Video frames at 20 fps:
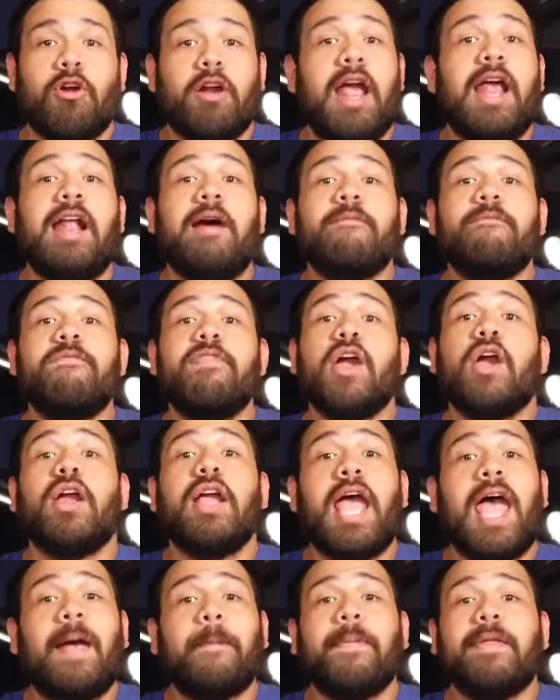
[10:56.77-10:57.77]
And I'm very
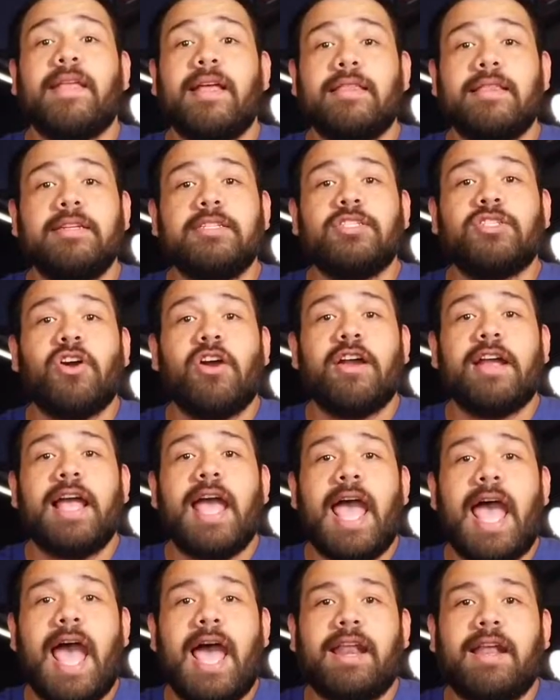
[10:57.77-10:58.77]
happy that this Target
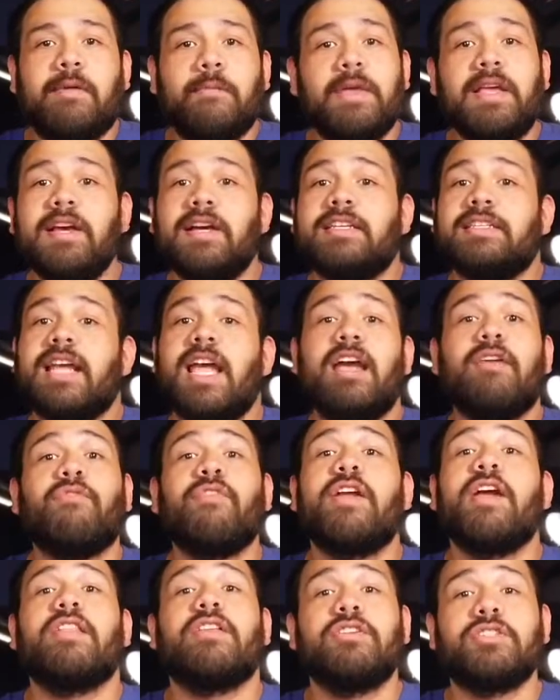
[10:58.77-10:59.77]
had it, because
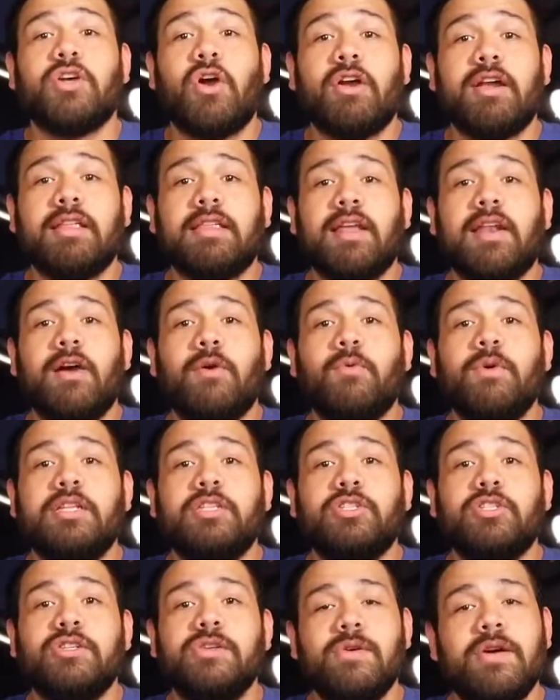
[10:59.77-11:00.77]
every other Target that I went
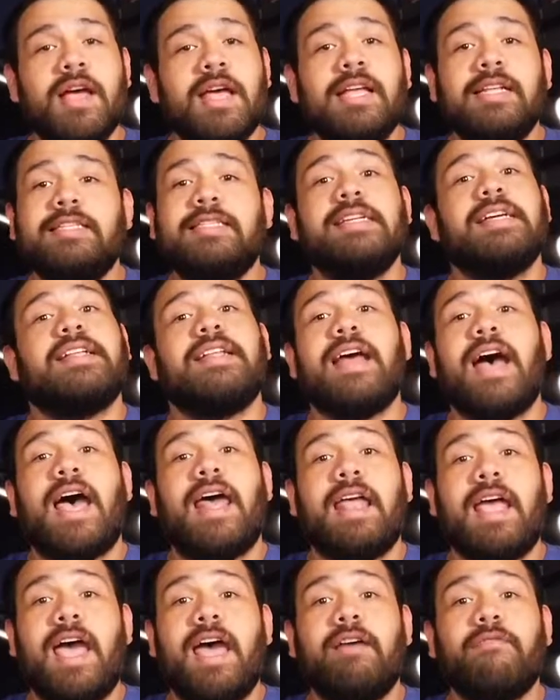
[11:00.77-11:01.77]
to did not
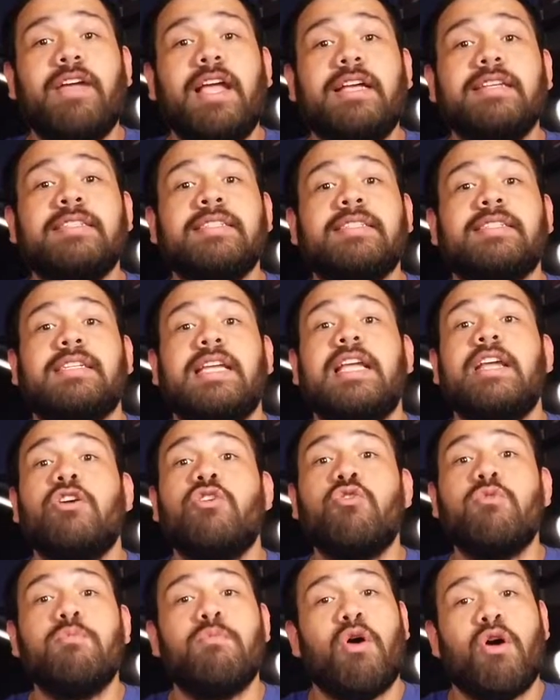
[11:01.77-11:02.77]
have a
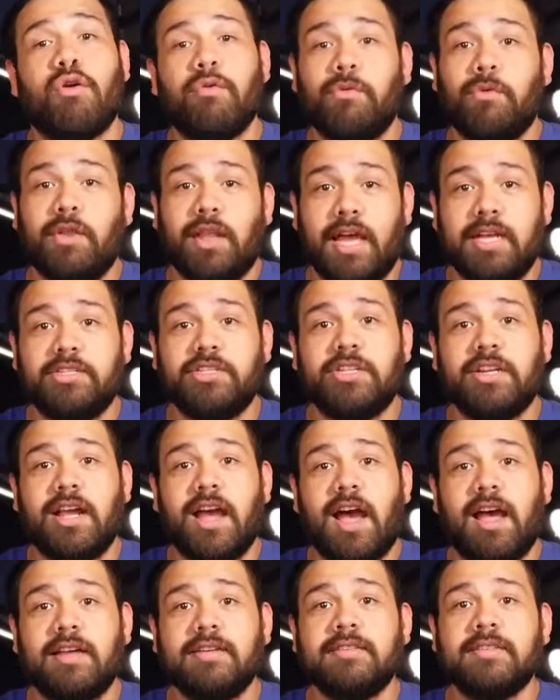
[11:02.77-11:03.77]
single Marvel Legend,
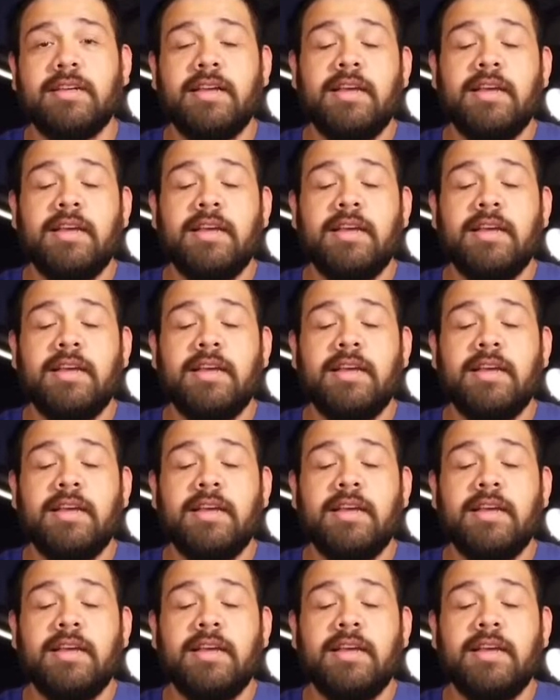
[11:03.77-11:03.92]
guys.